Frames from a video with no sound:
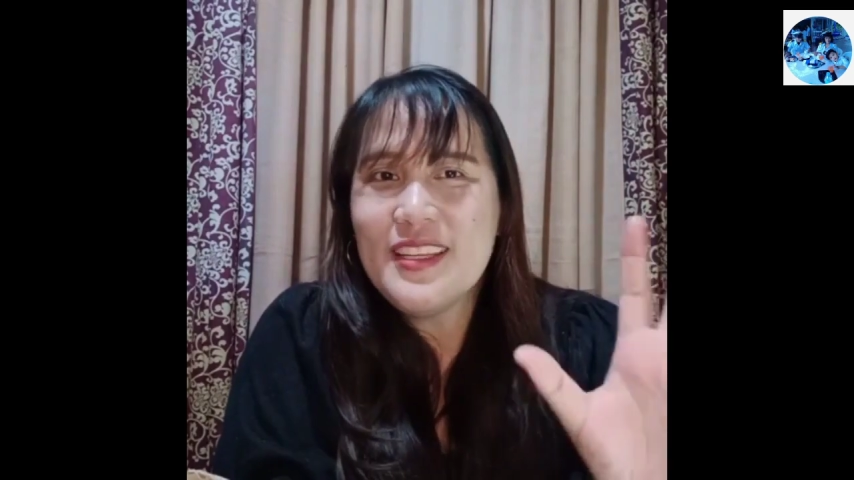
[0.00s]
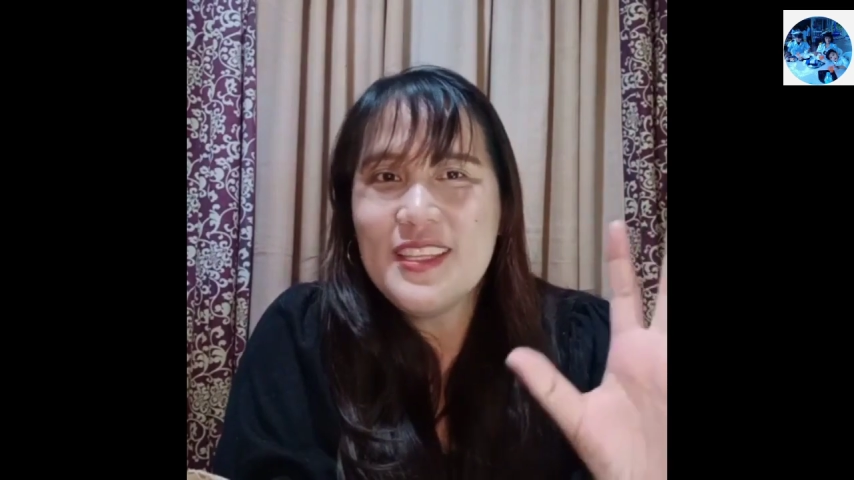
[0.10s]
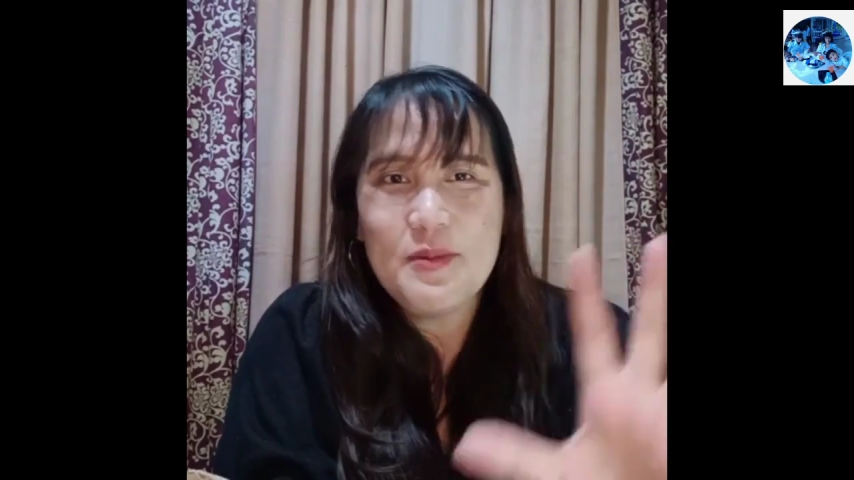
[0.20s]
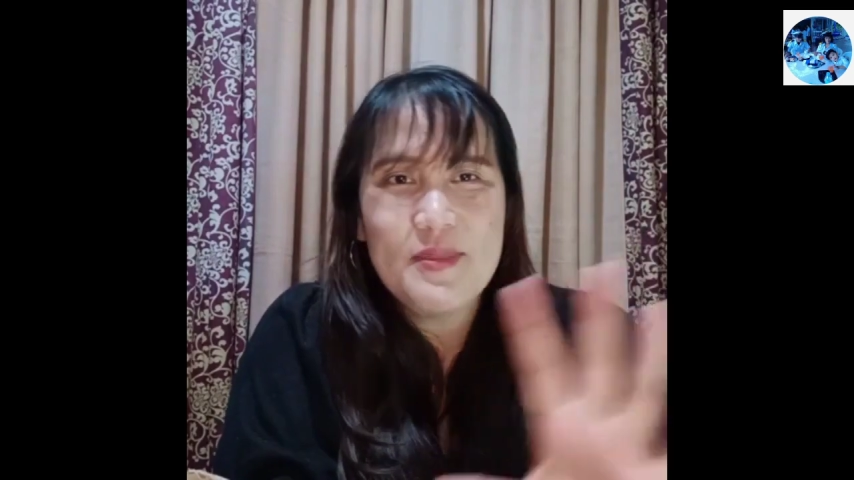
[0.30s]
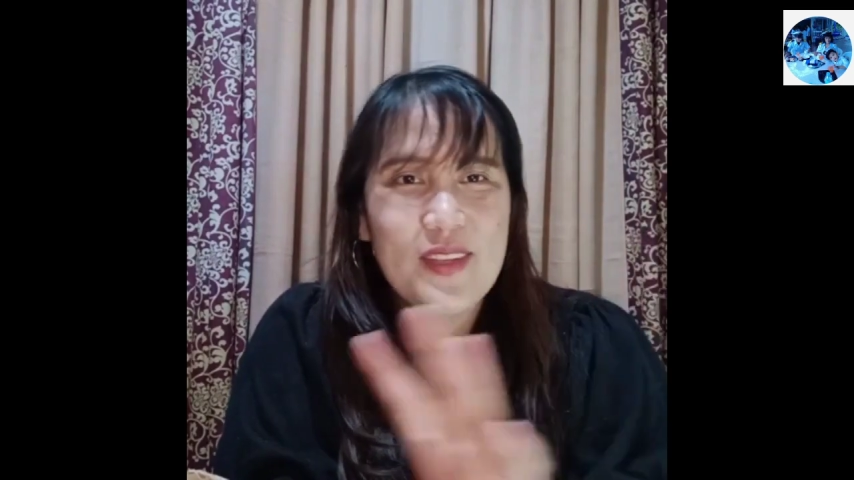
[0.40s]

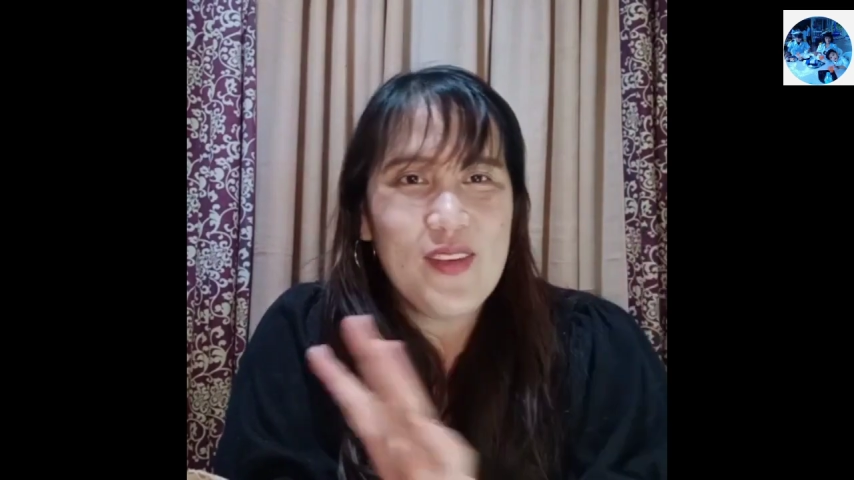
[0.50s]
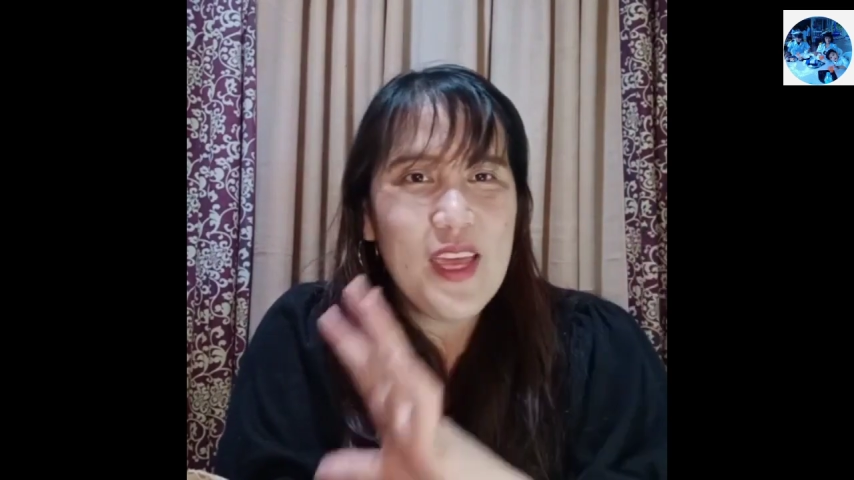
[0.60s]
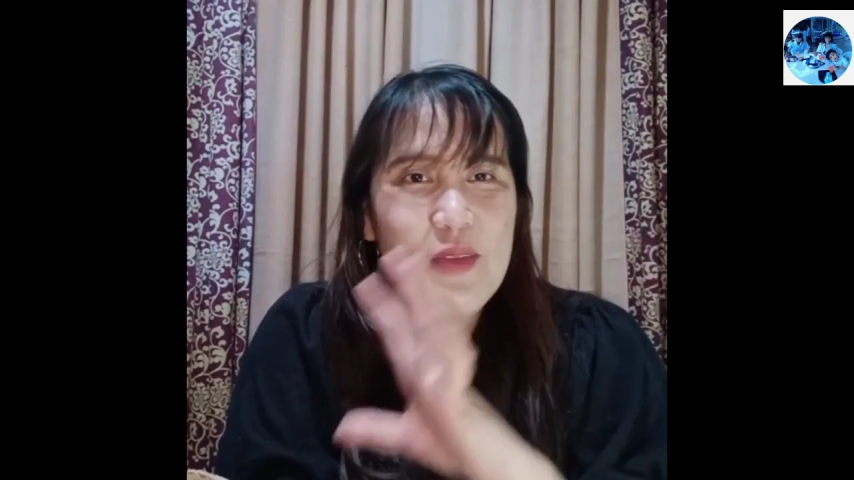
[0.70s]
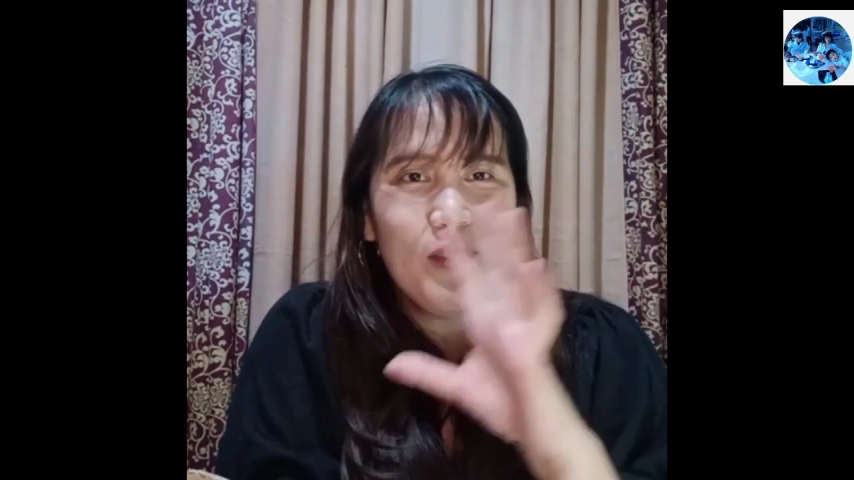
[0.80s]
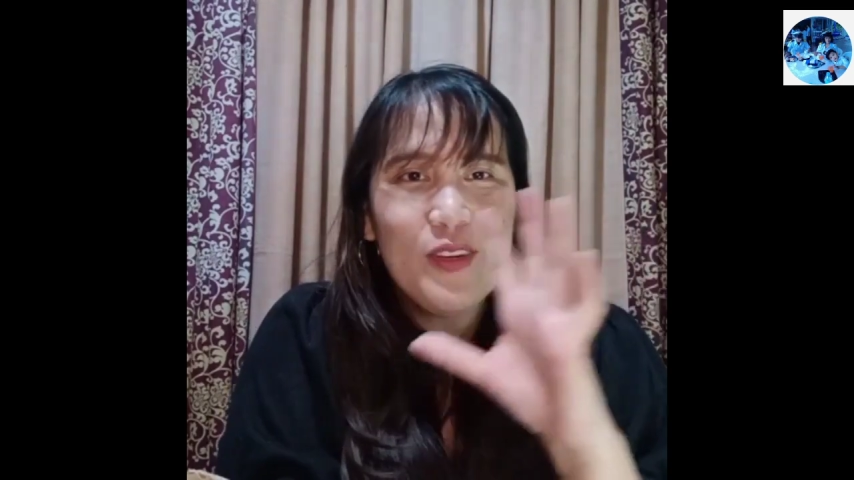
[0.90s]

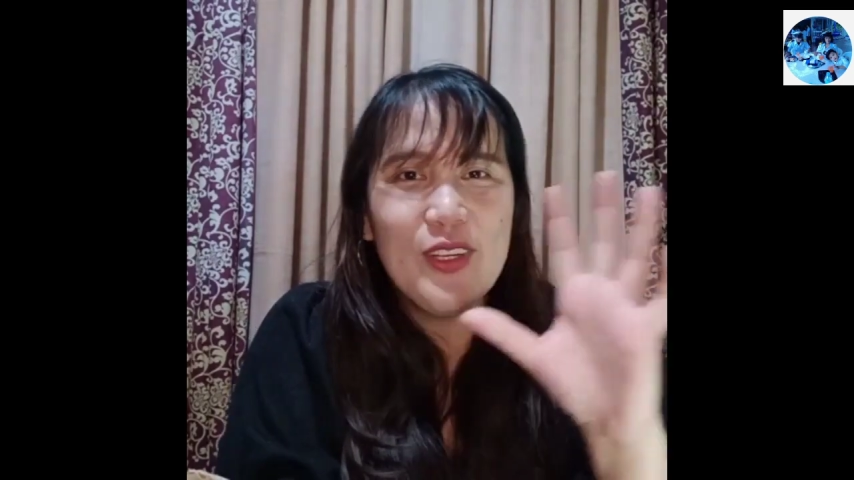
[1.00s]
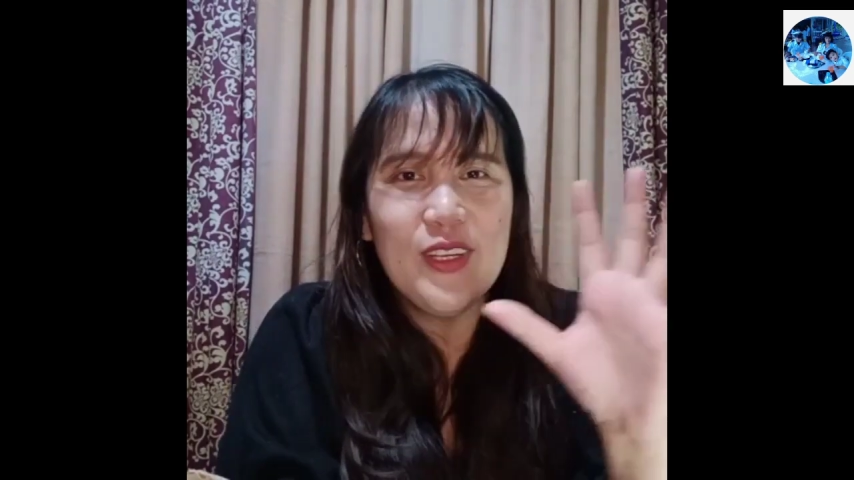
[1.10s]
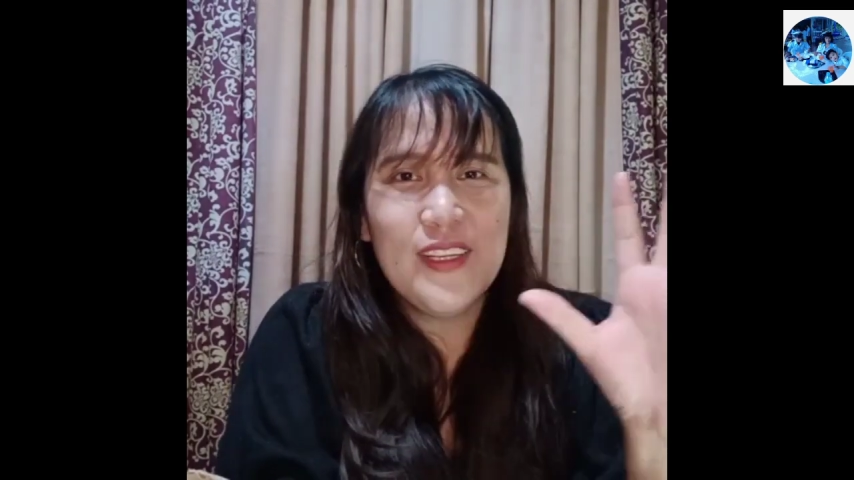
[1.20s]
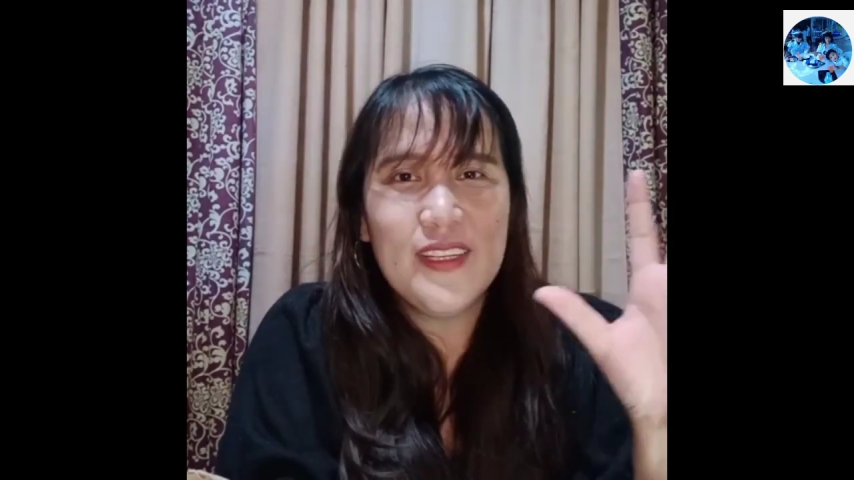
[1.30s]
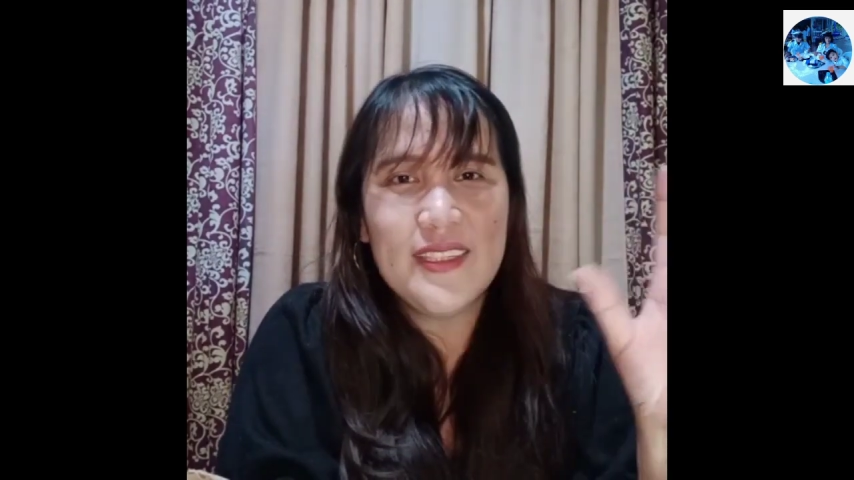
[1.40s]

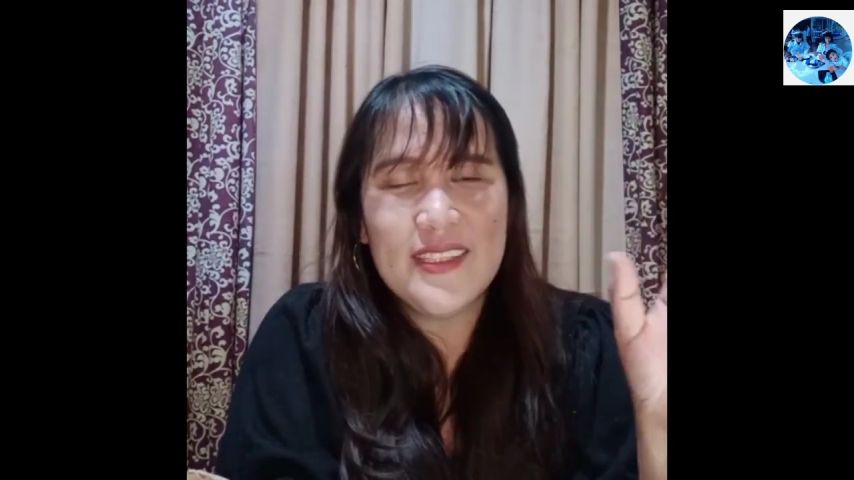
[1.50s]
subscribers.